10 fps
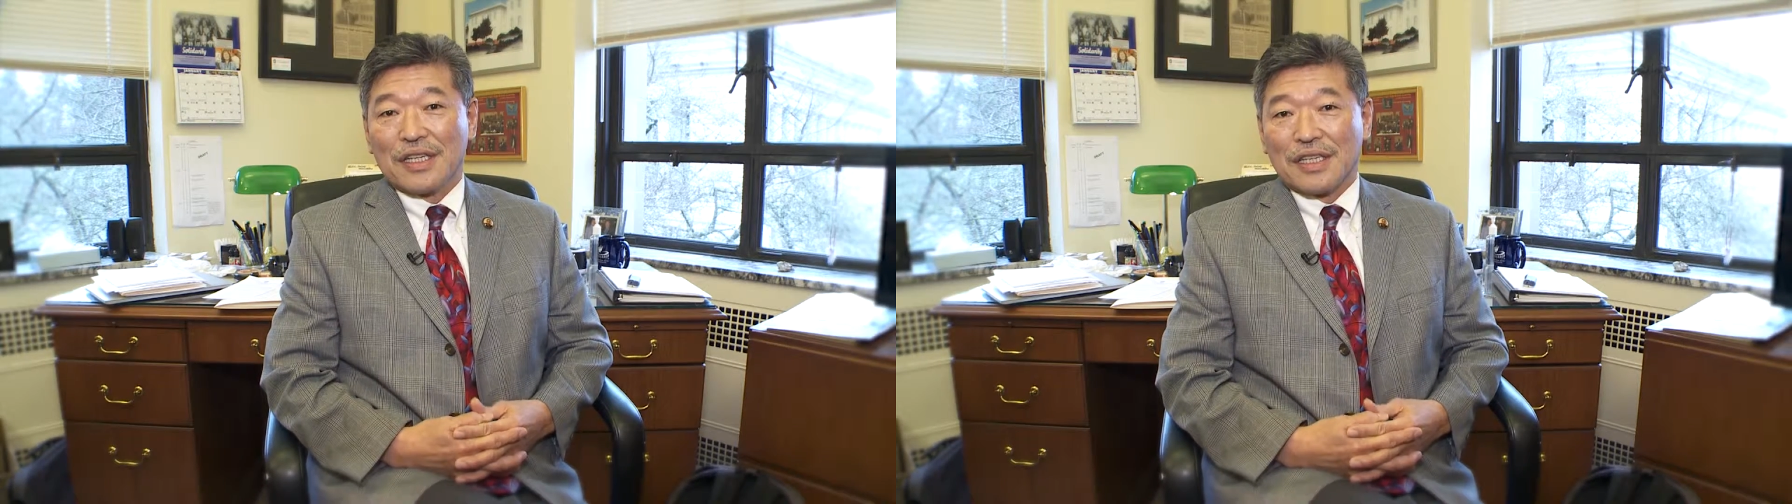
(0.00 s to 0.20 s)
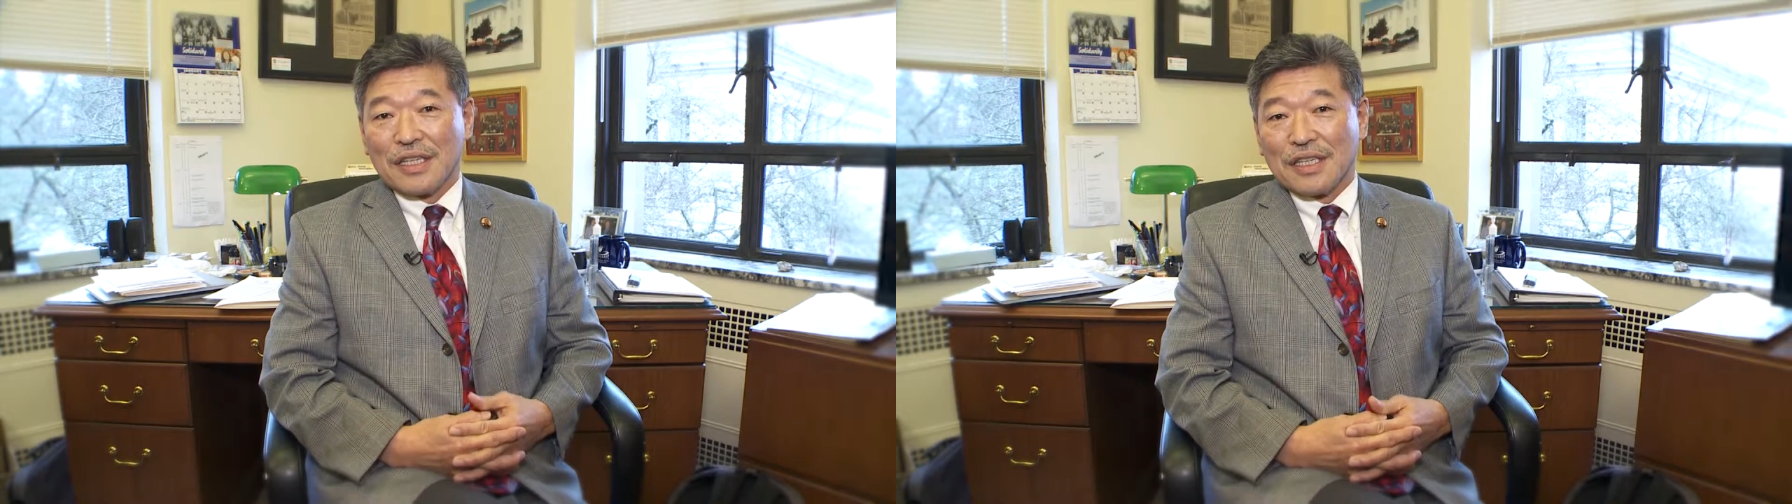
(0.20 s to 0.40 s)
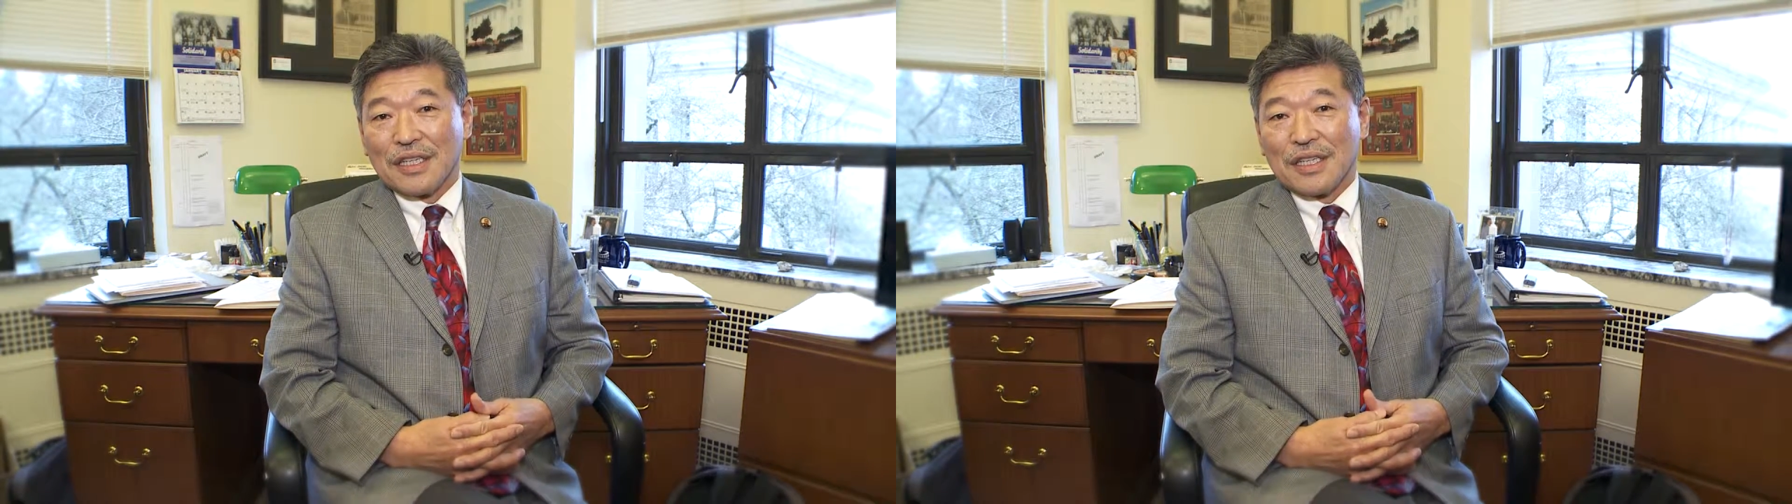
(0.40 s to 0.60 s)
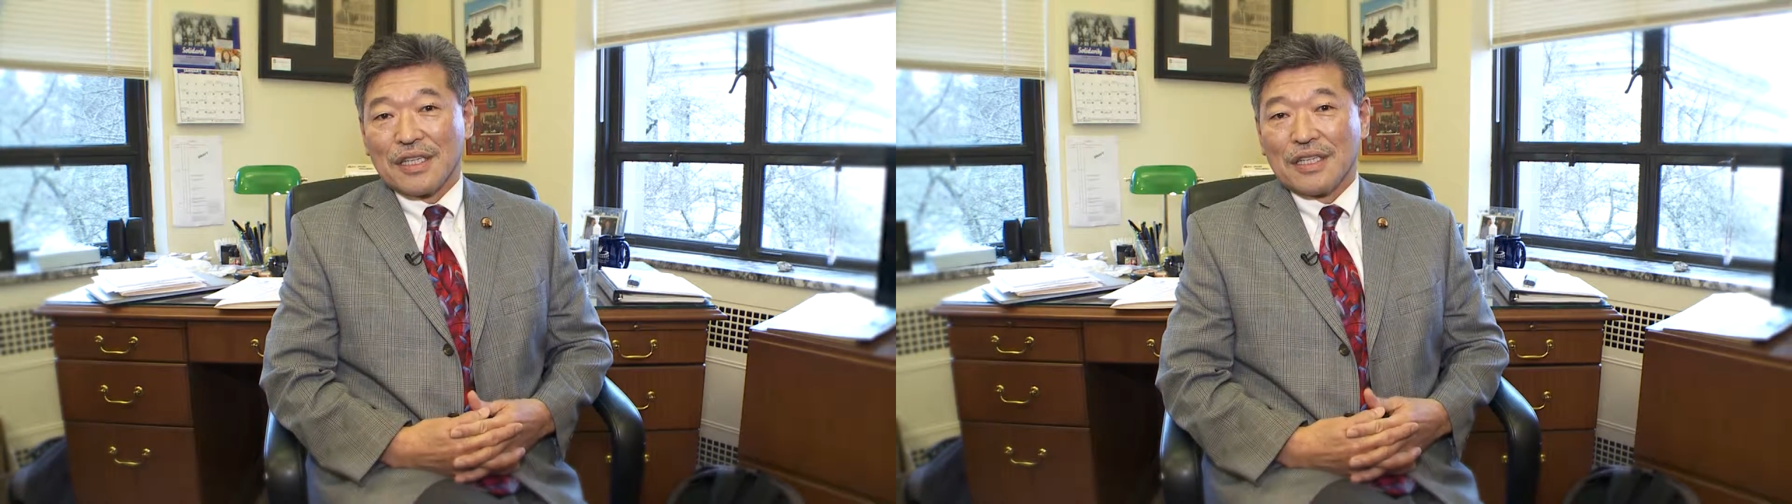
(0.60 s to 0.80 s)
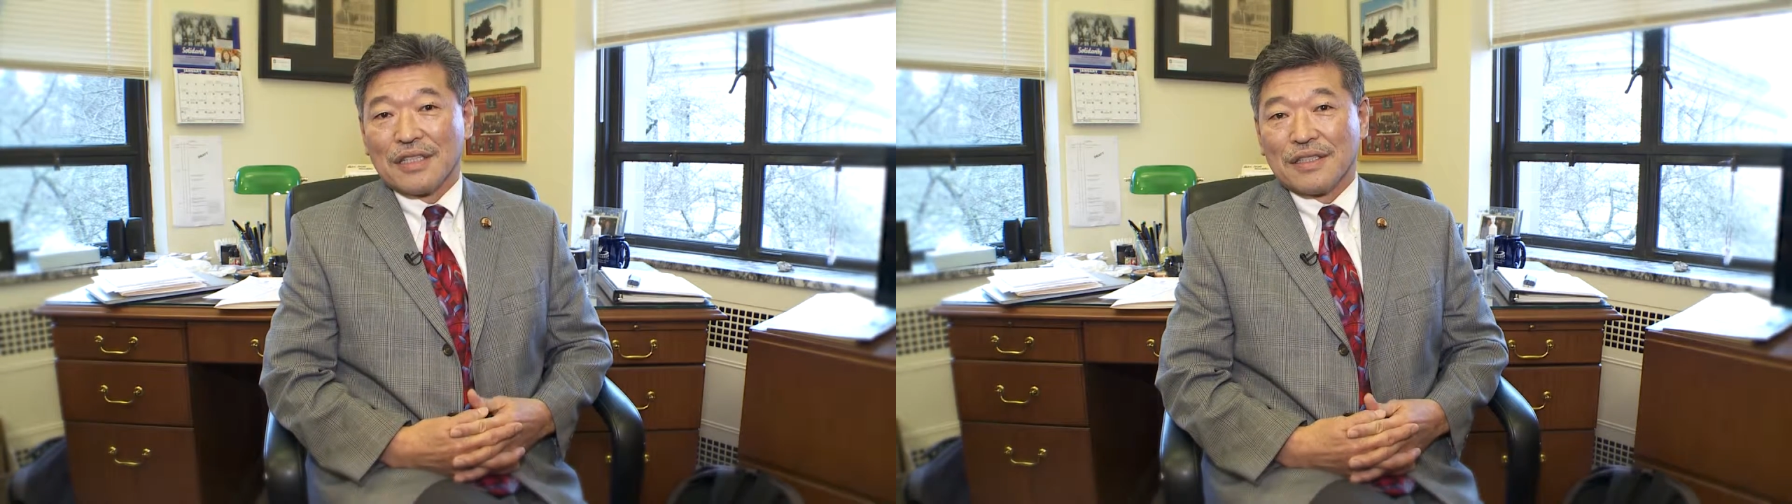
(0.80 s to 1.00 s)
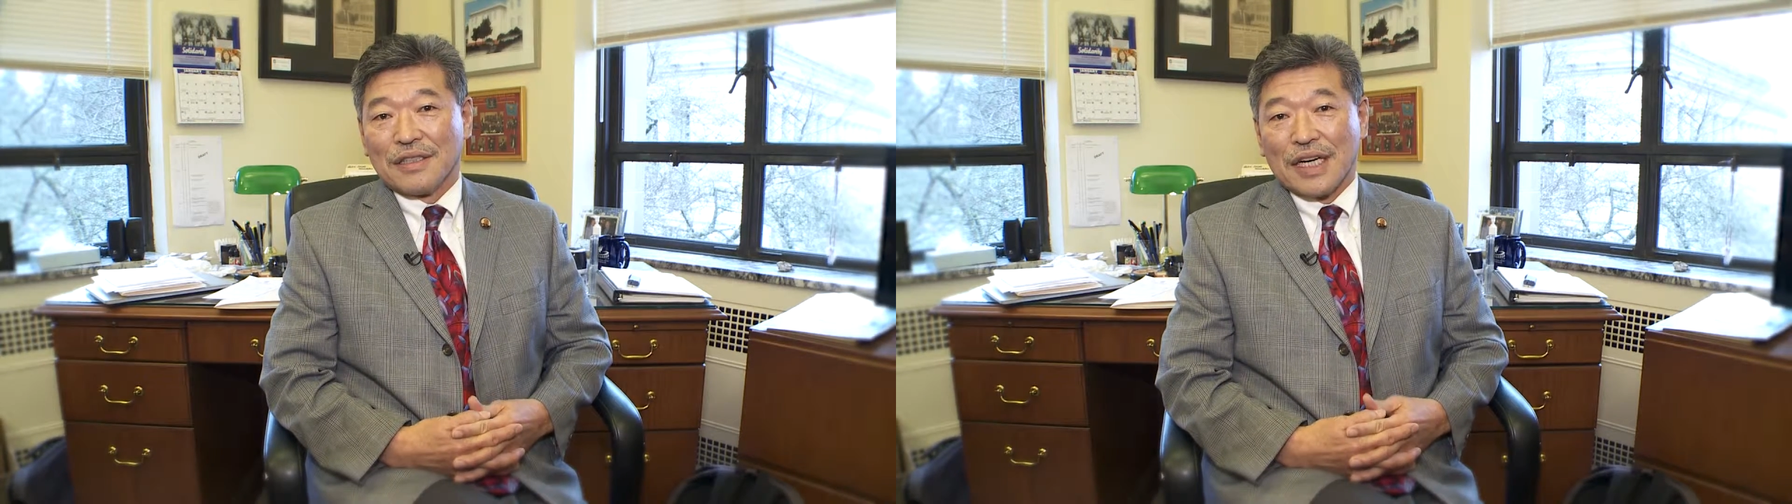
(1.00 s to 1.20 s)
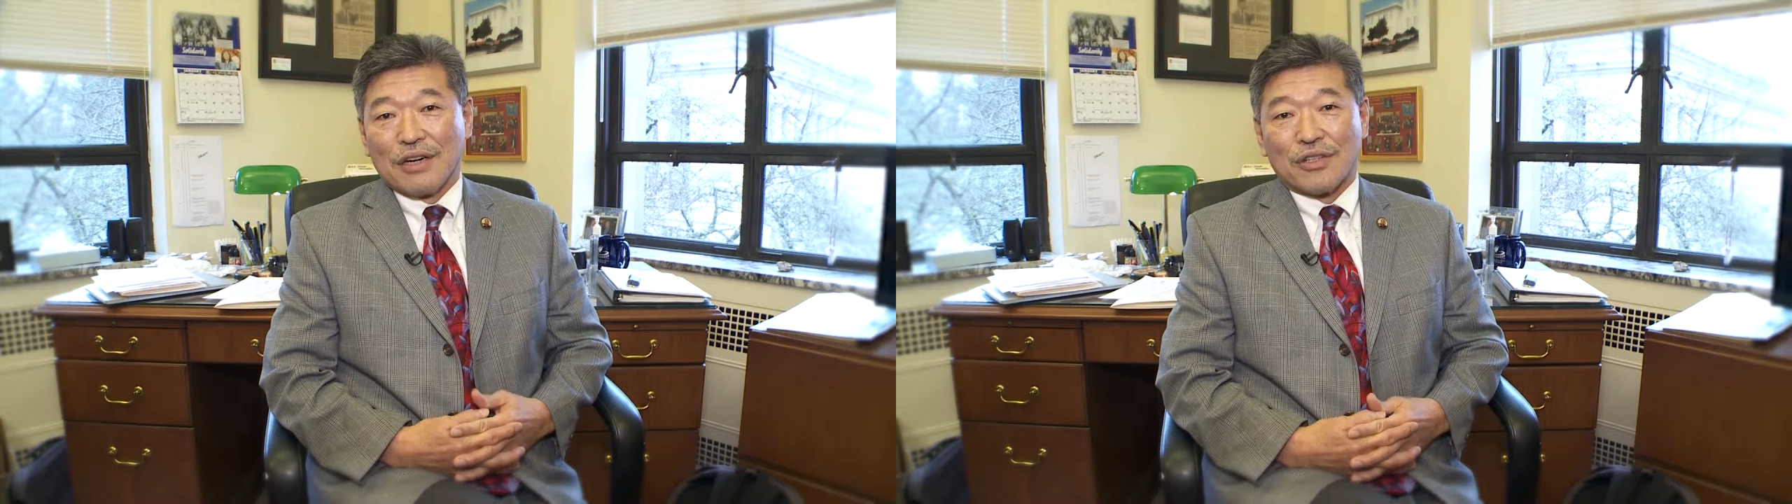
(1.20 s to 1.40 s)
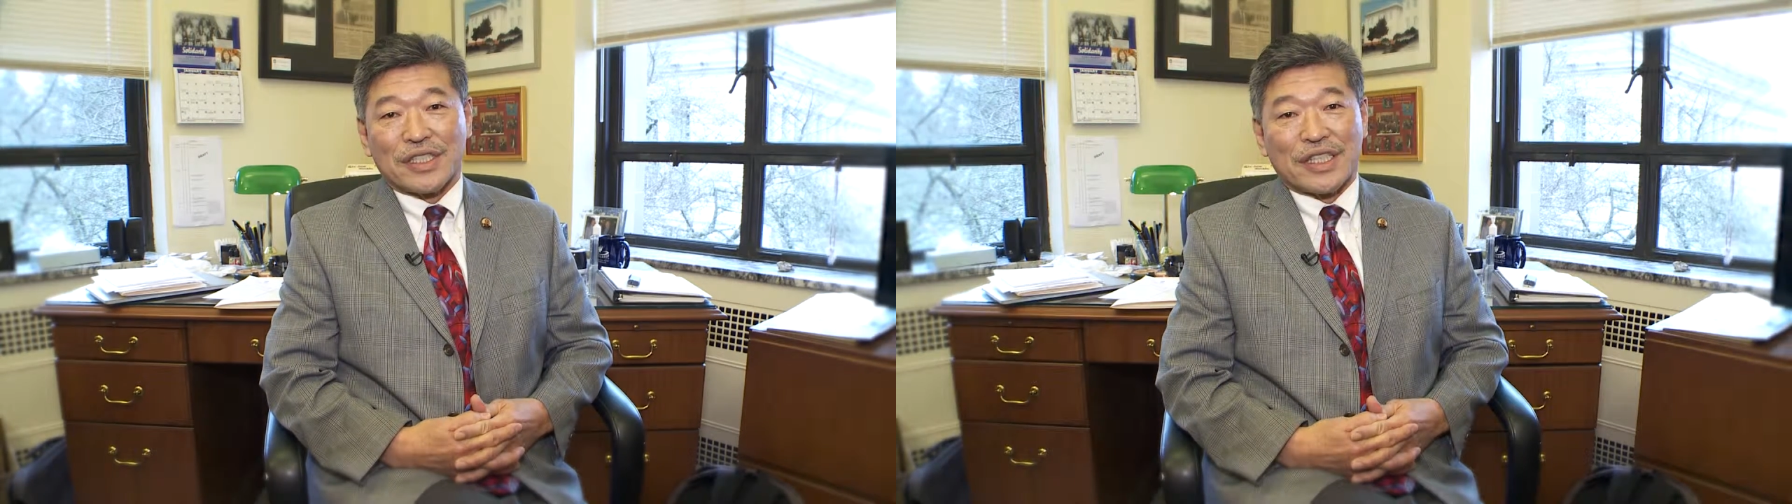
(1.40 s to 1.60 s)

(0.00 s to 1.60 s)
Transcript: our